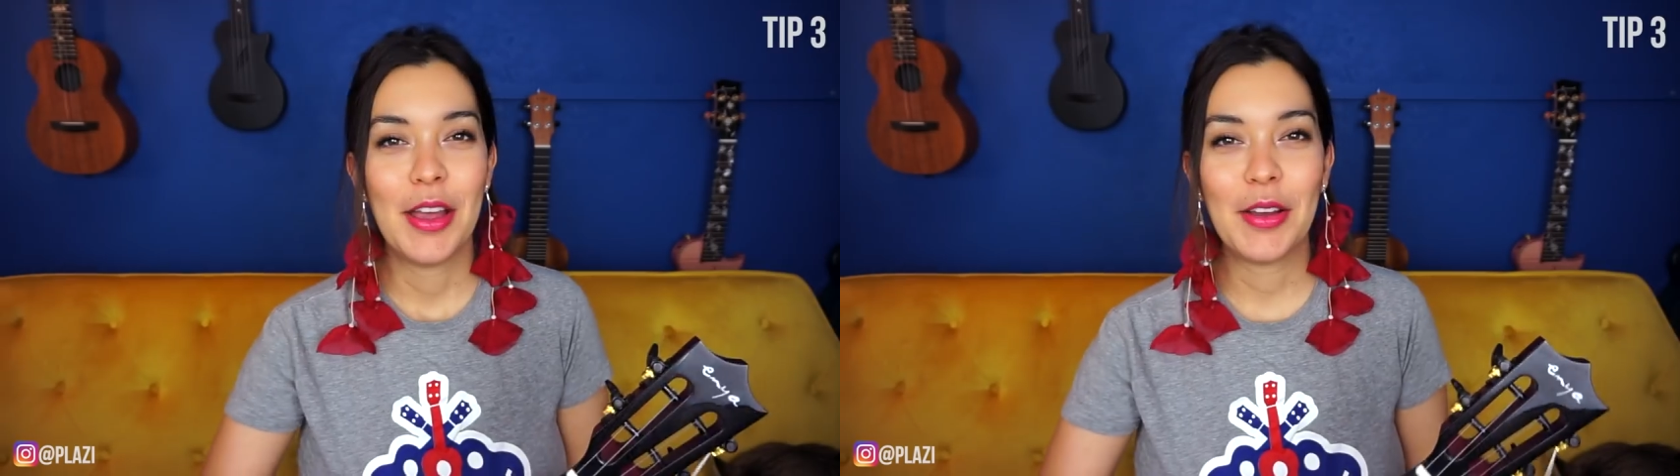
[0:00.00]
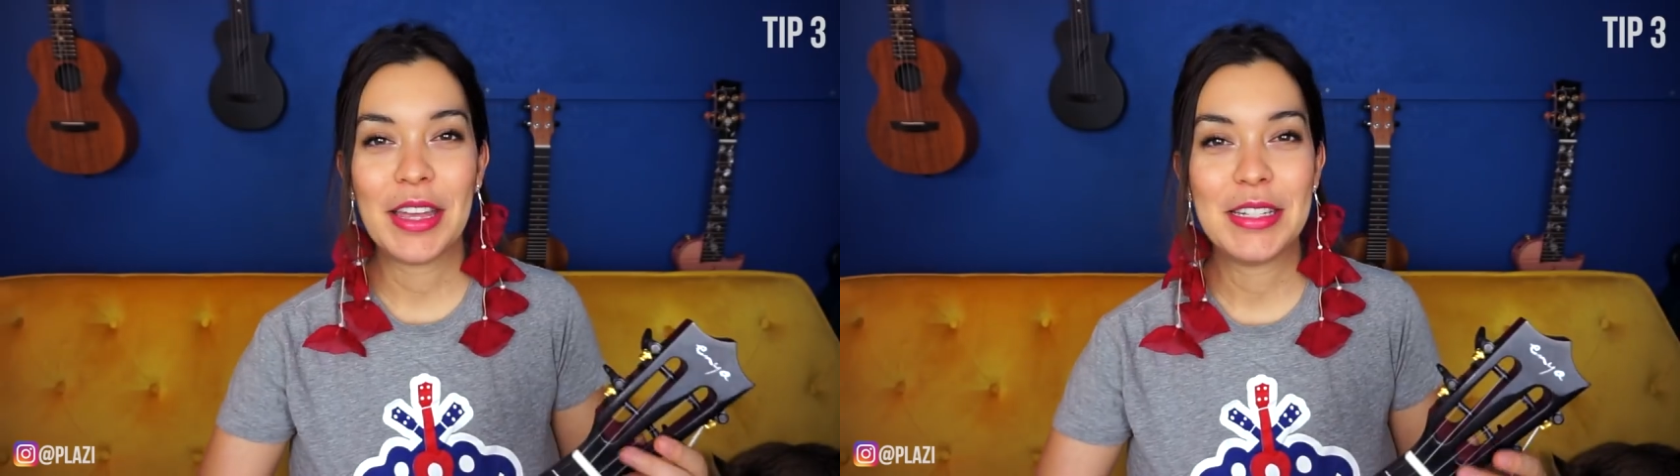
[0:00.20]

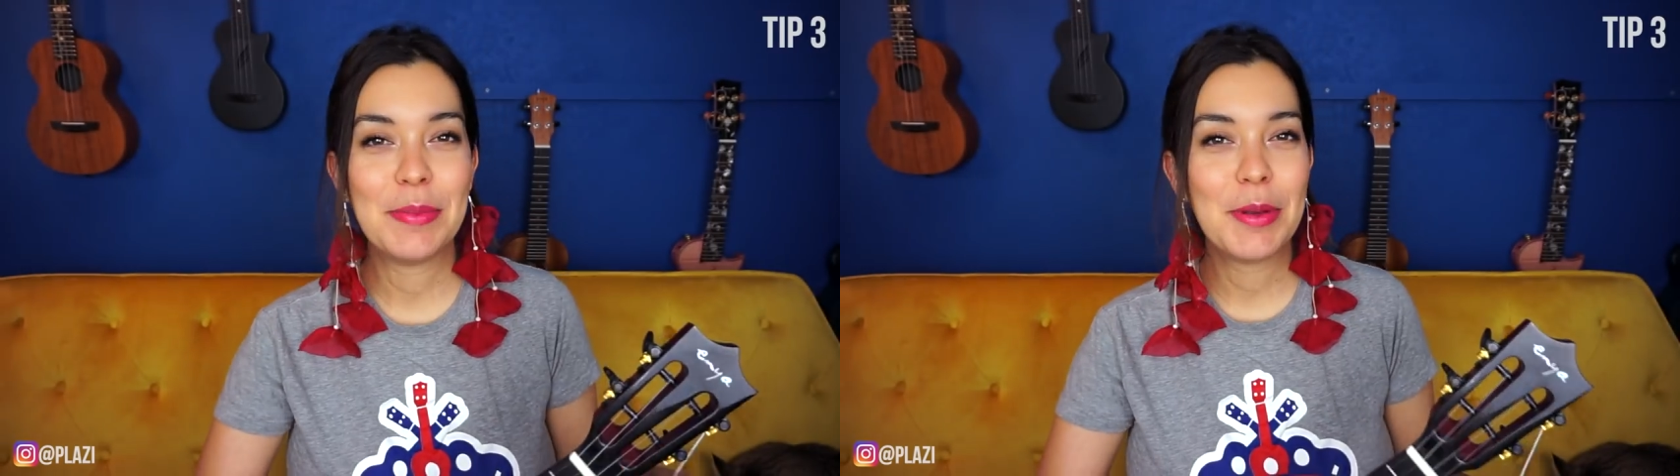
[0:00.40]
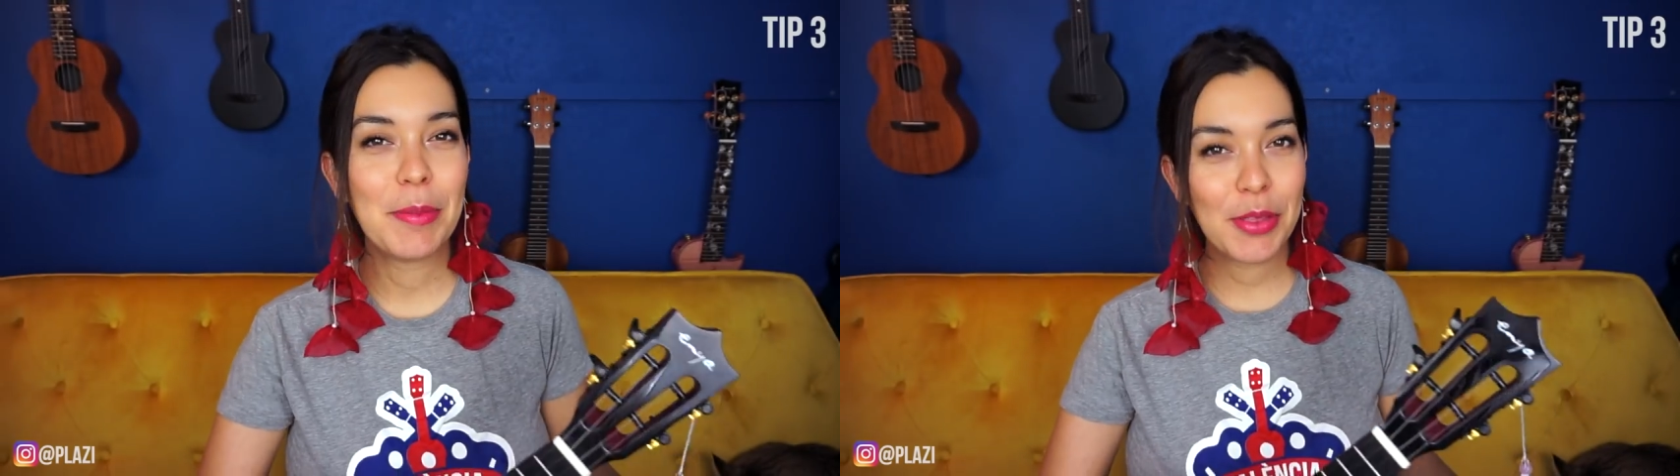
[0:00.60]
Okay,
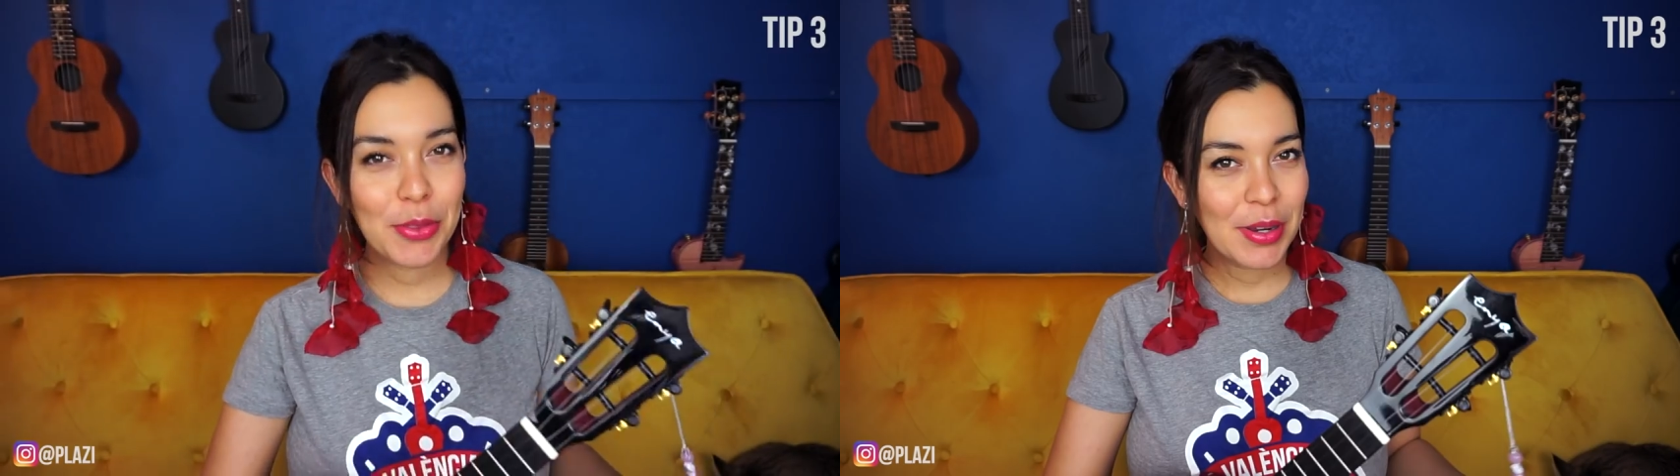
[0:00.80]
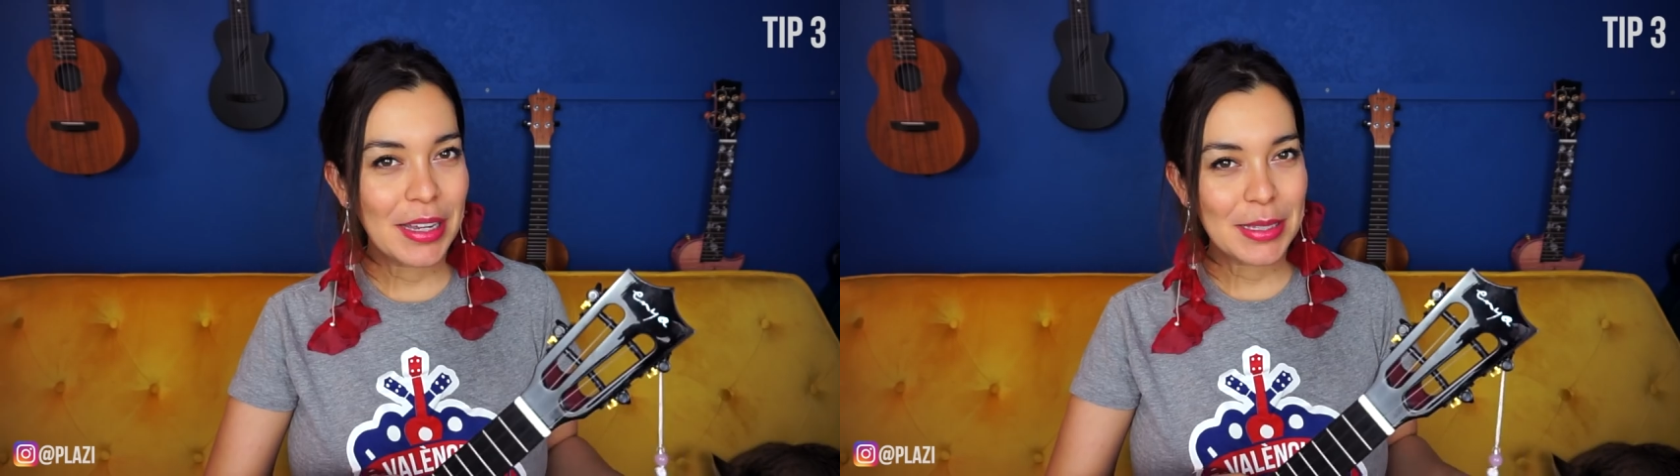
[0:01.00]
tip number
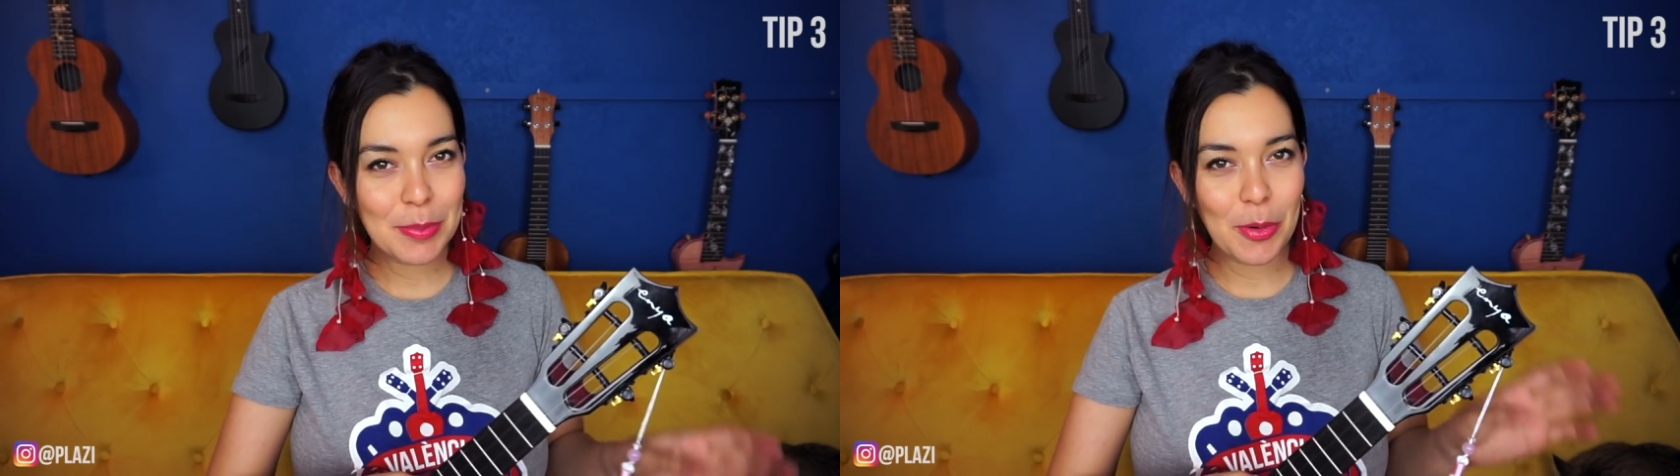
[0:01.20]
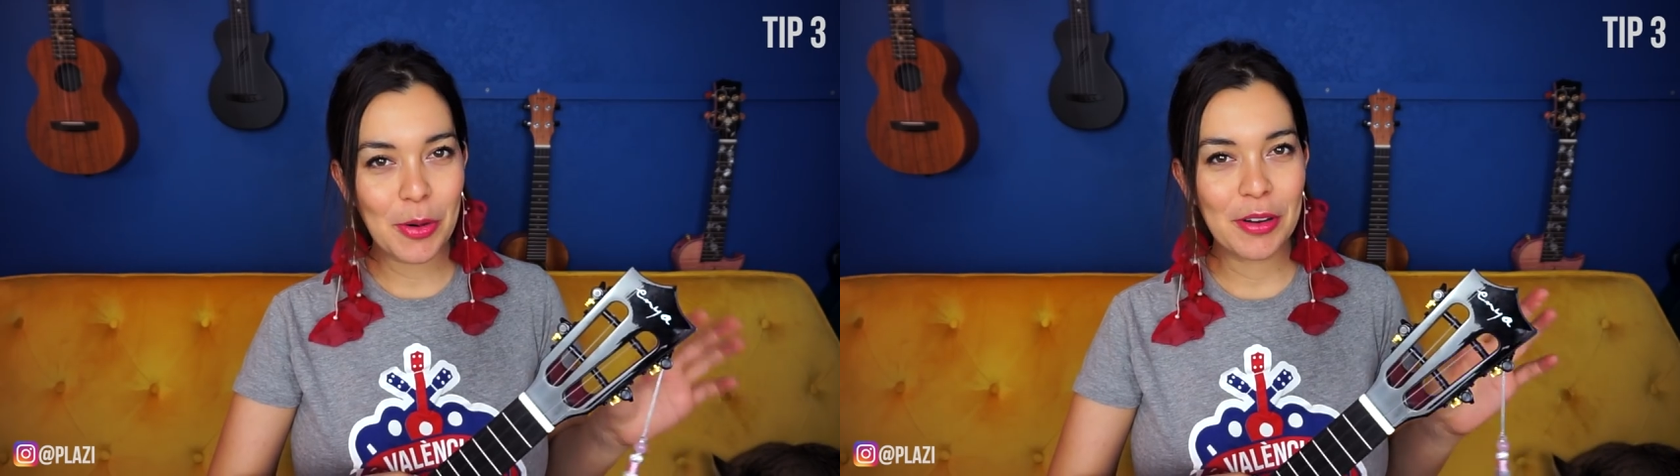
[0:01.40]
3 is
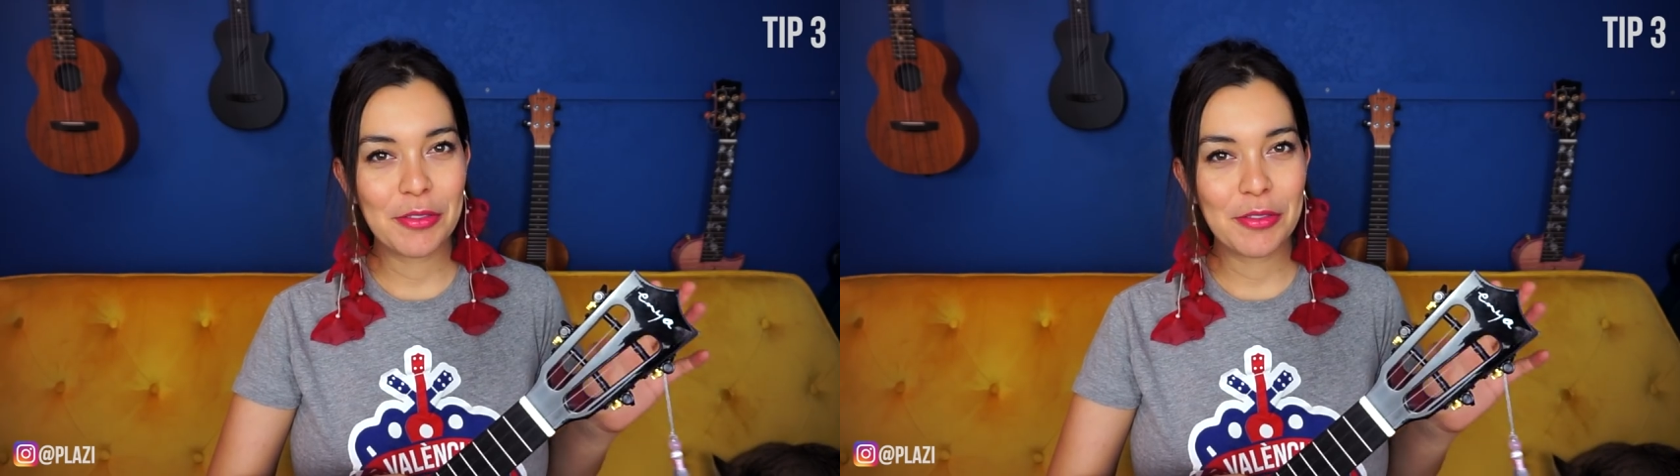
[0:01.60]
more